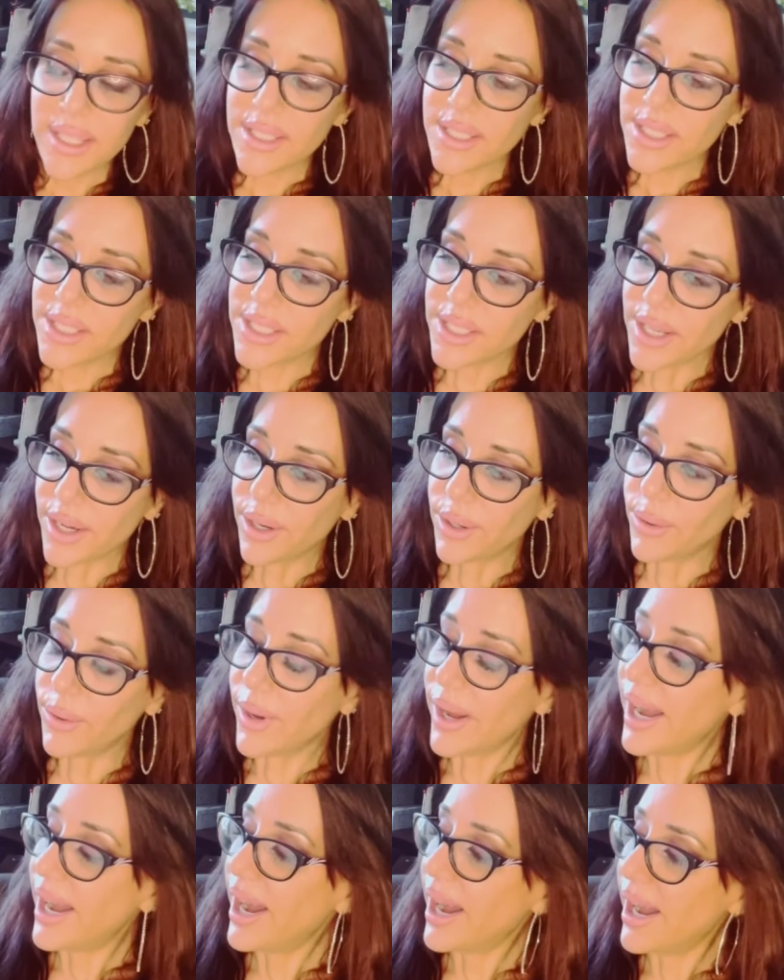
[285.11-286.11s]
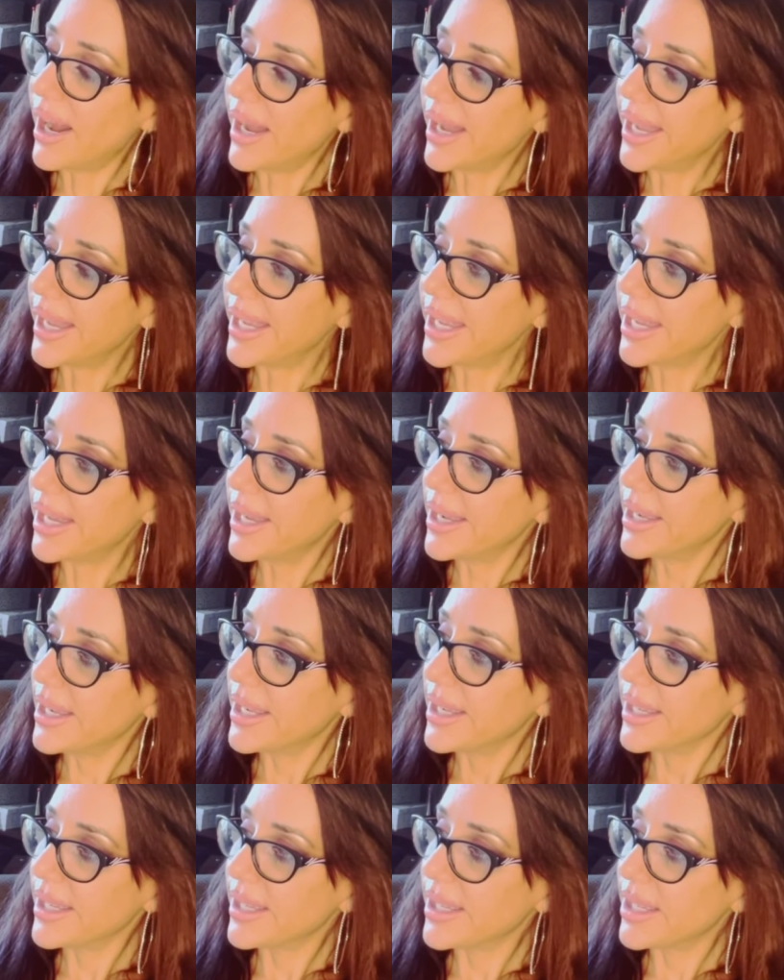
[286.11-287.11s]
So I
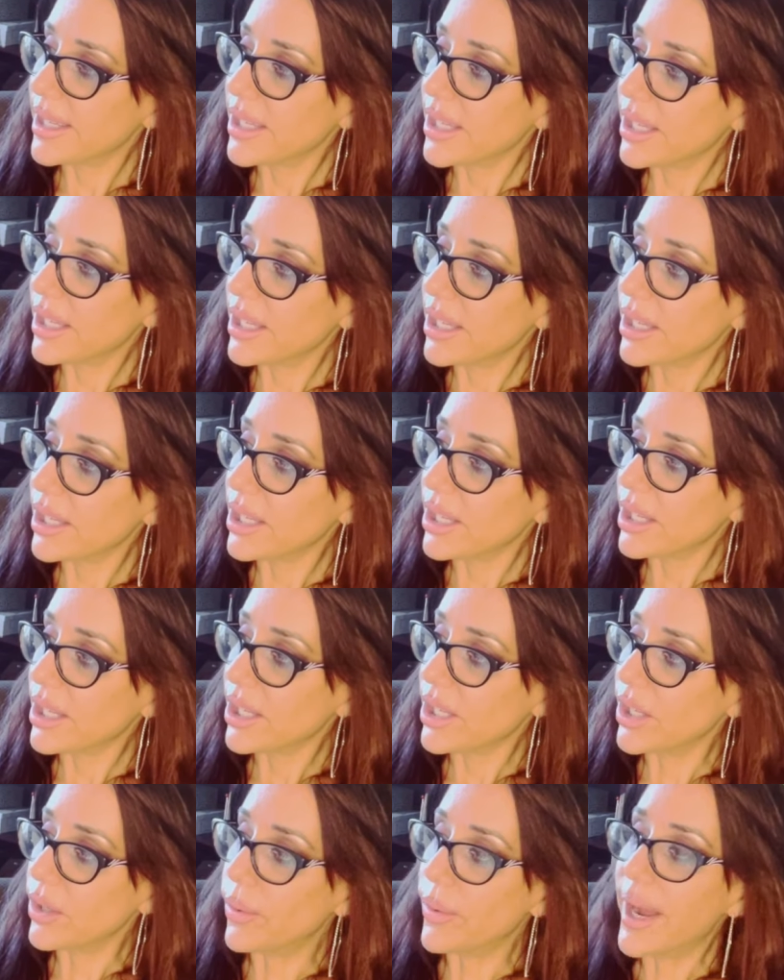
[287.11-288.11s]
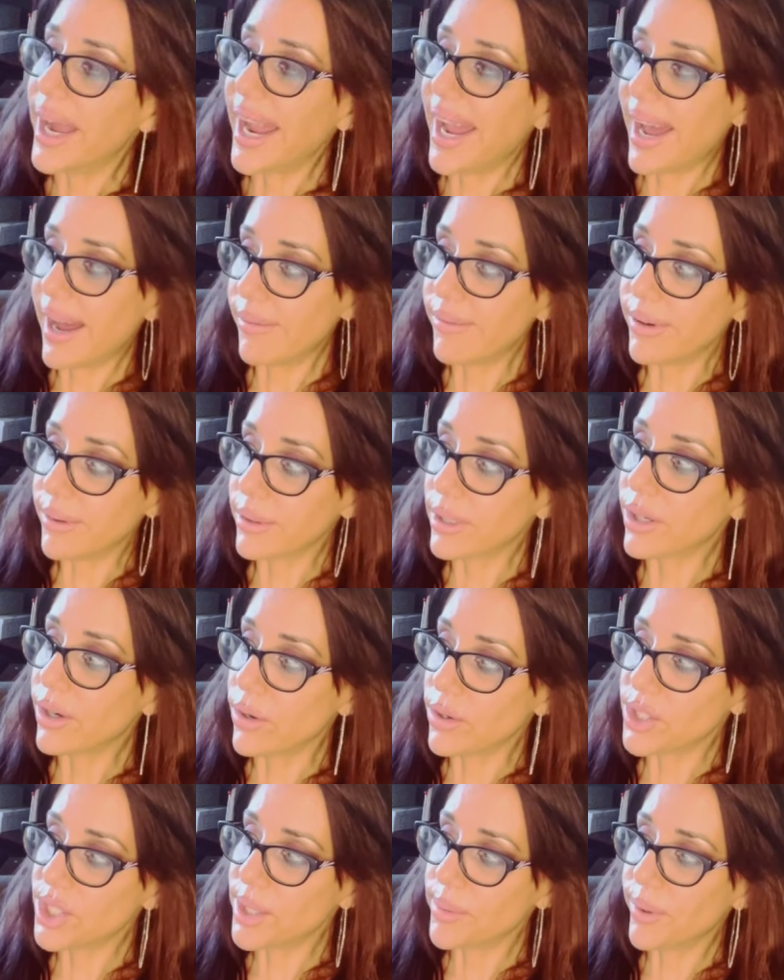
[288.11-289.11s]
have a
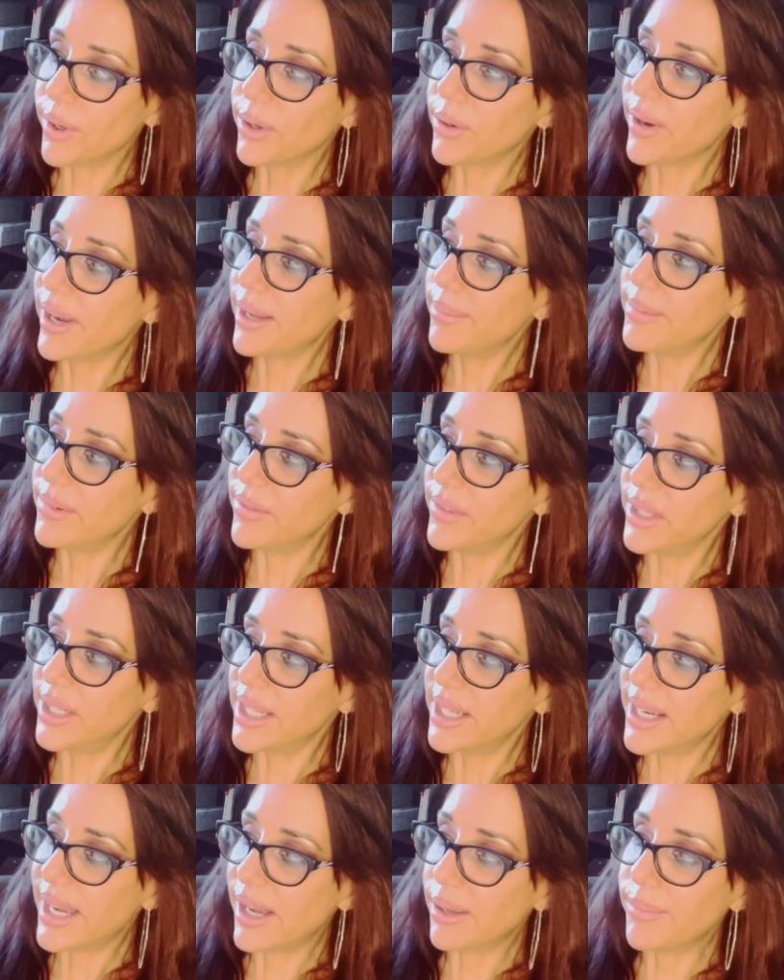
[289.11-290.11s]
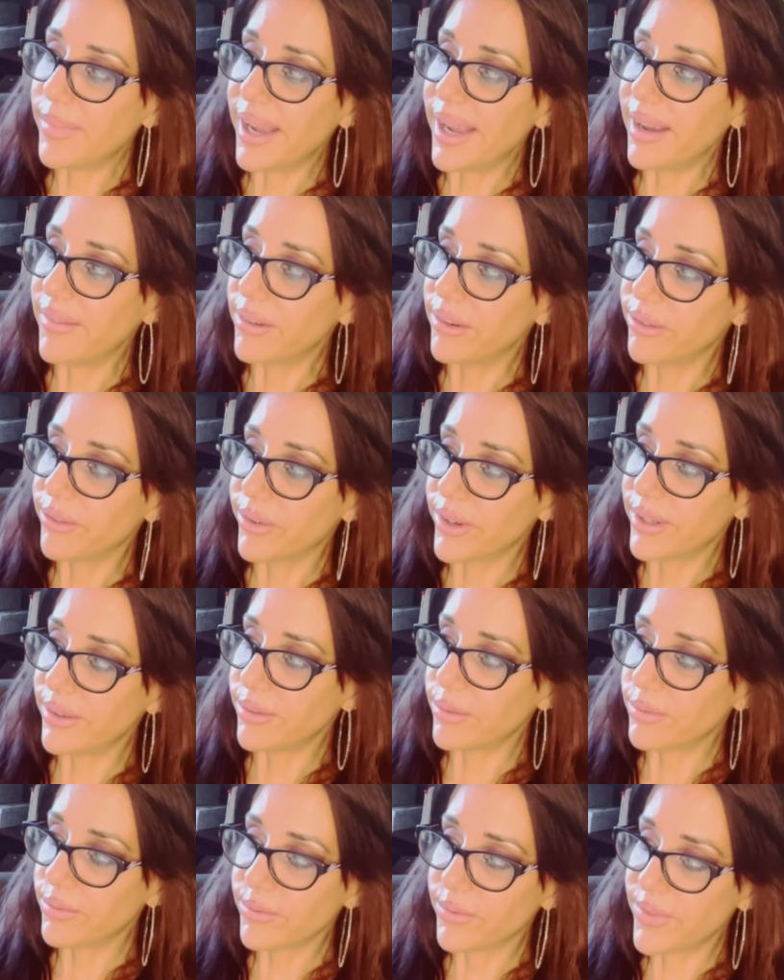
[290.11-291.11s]
coaching program. If you need help, I have a
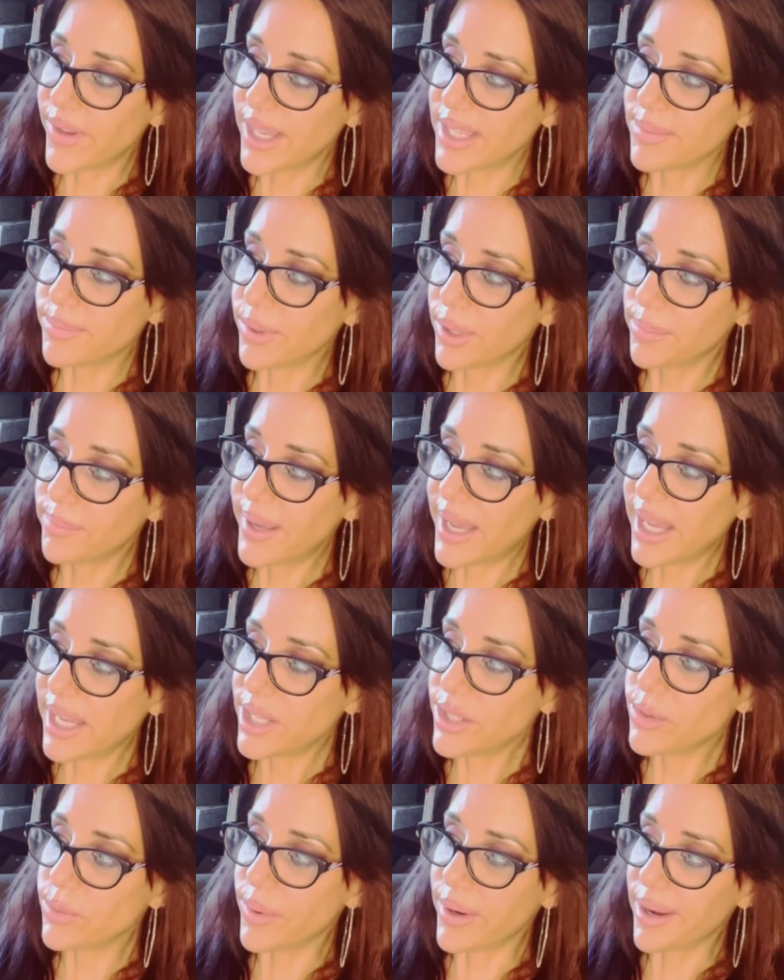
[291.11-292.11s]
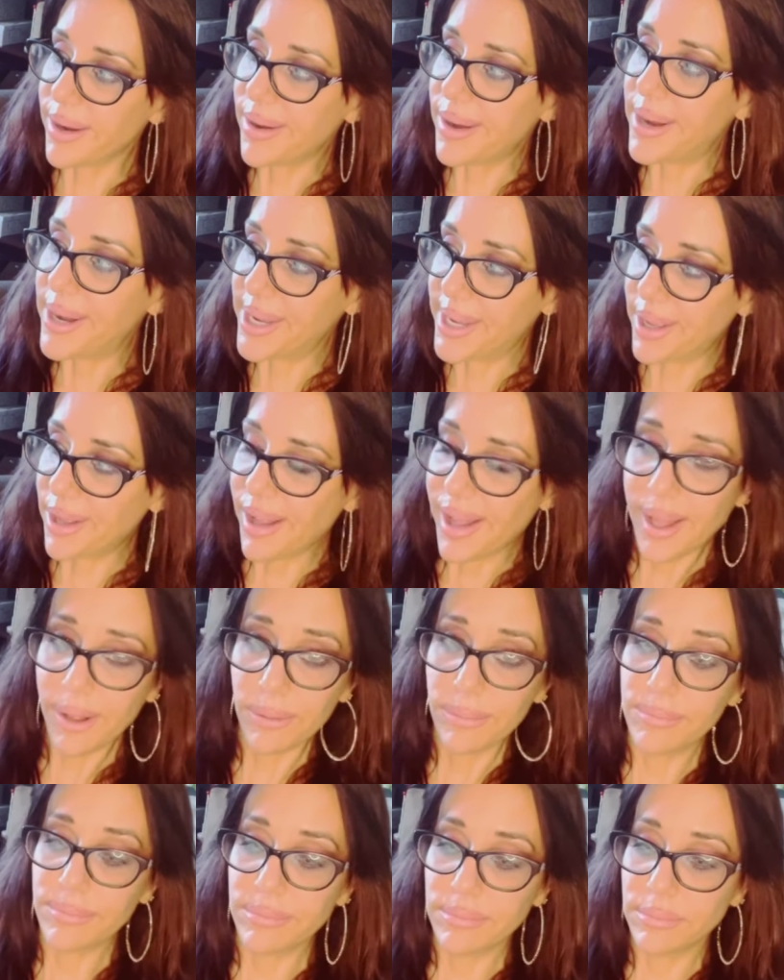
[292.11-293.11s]
free Facebook page where I
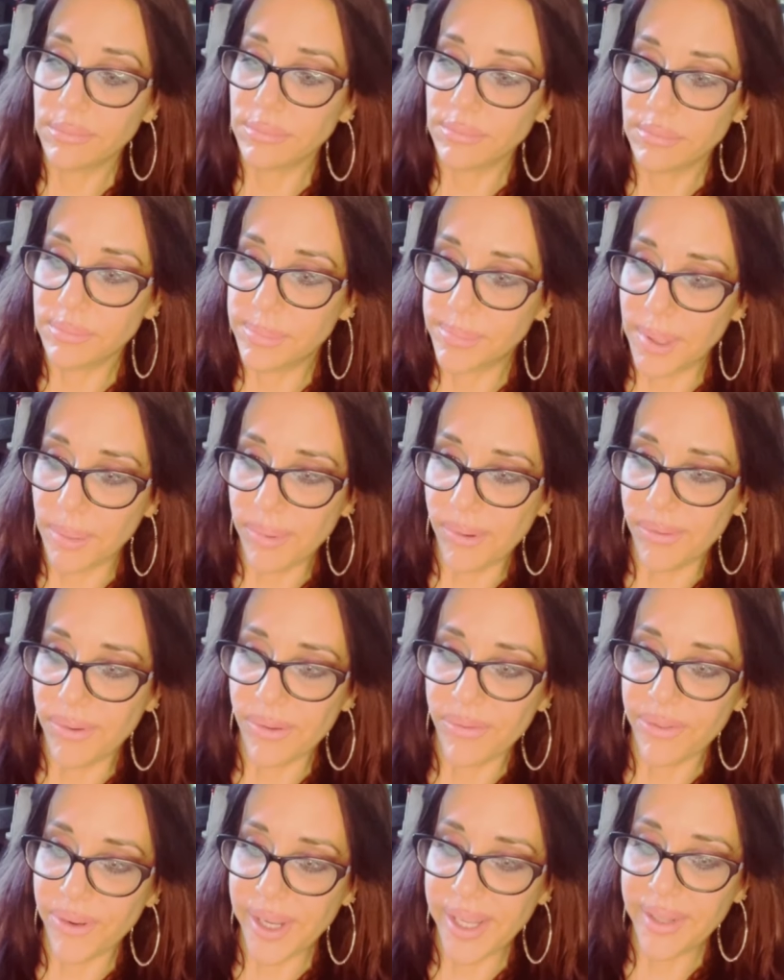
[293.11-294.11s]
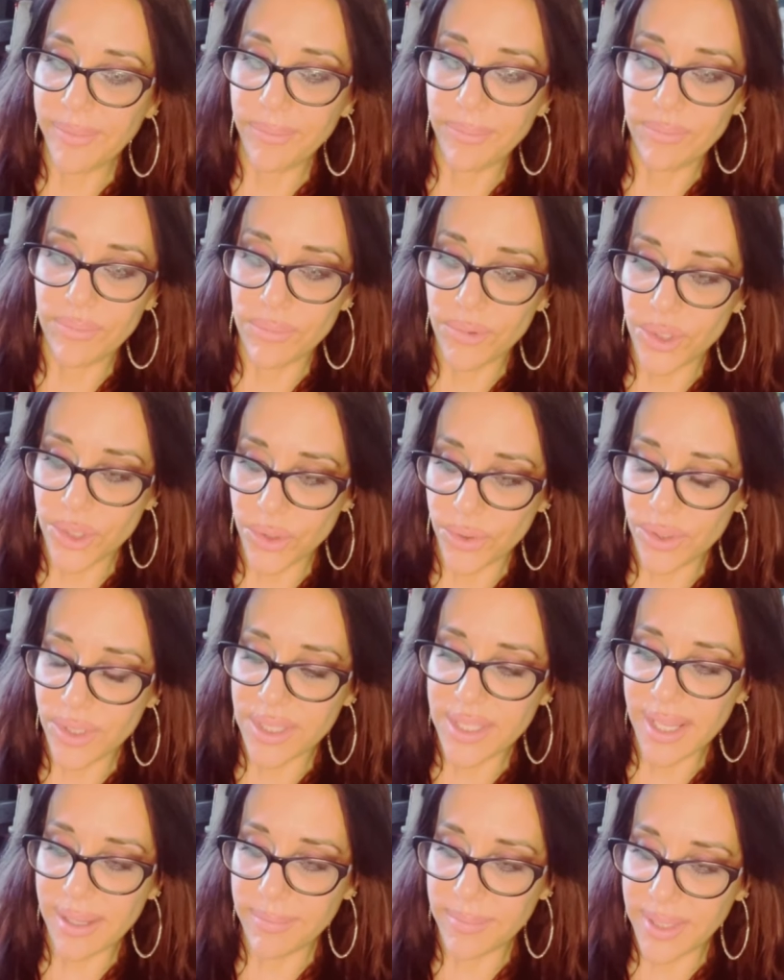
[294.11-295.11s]
help people for free do the
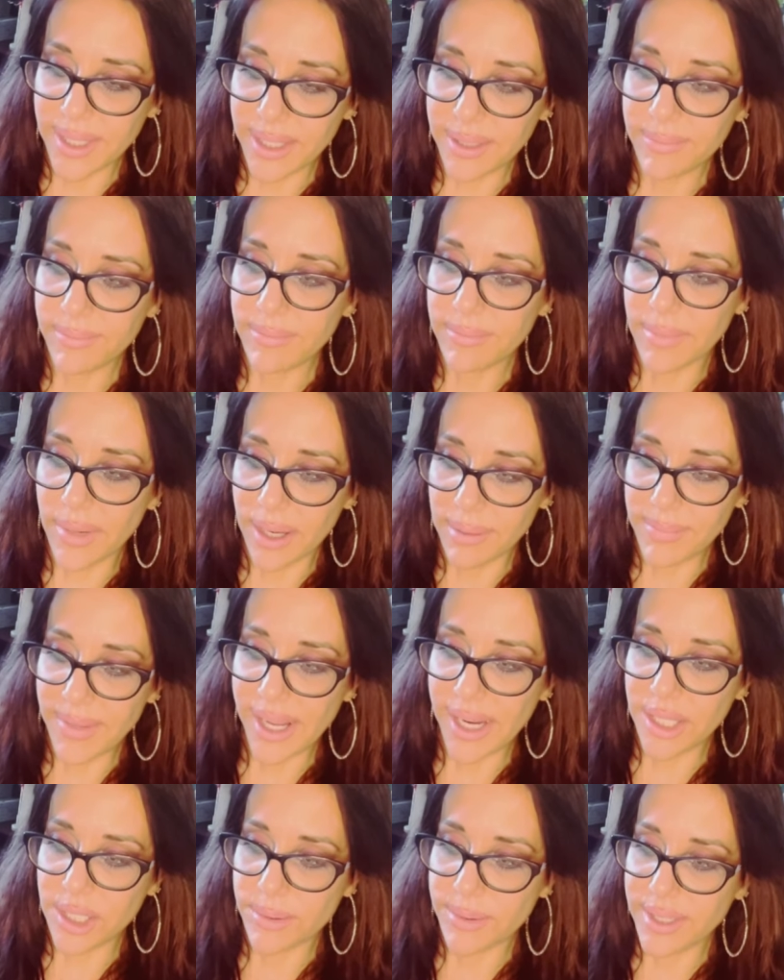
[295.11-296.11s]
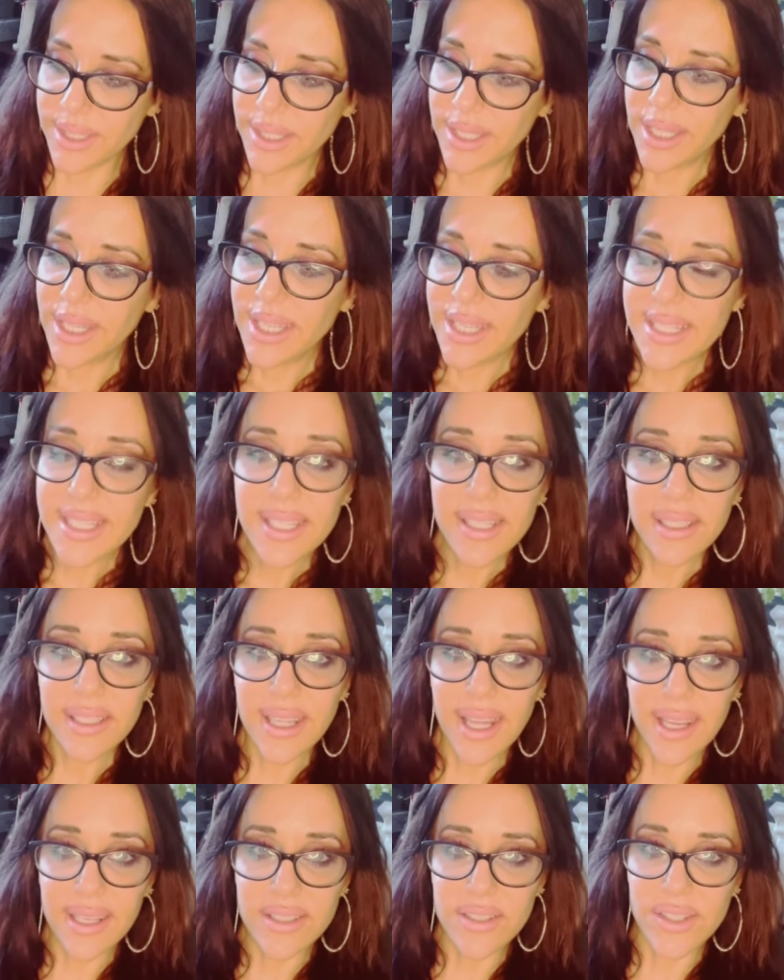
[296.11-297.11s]
10-minute mind management
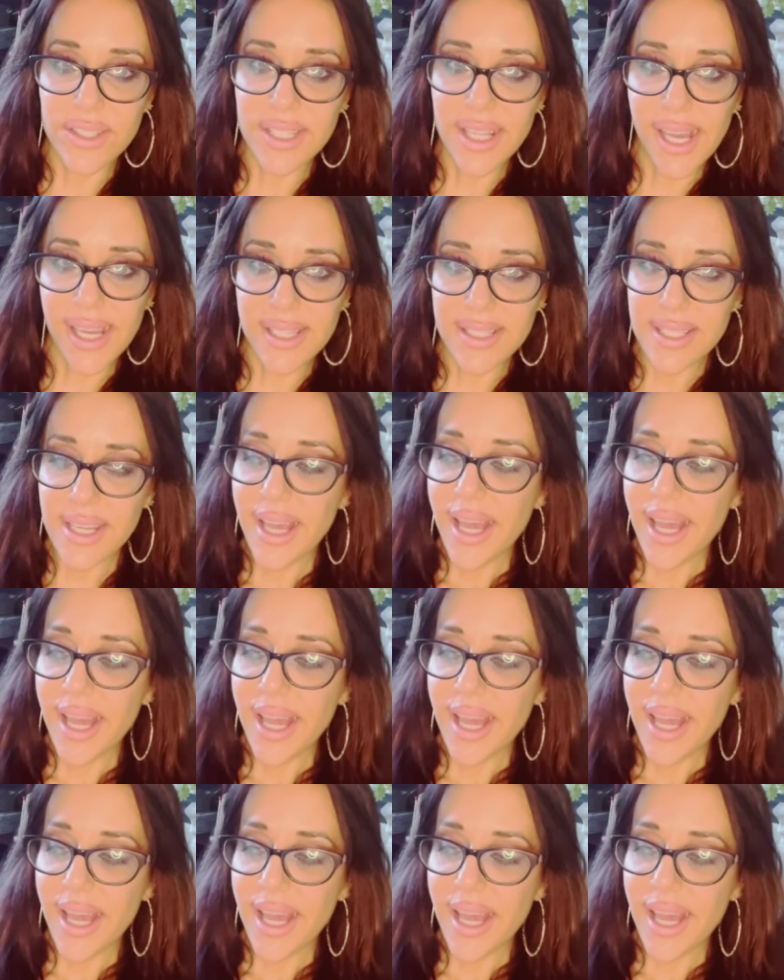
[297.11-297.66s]
exercise.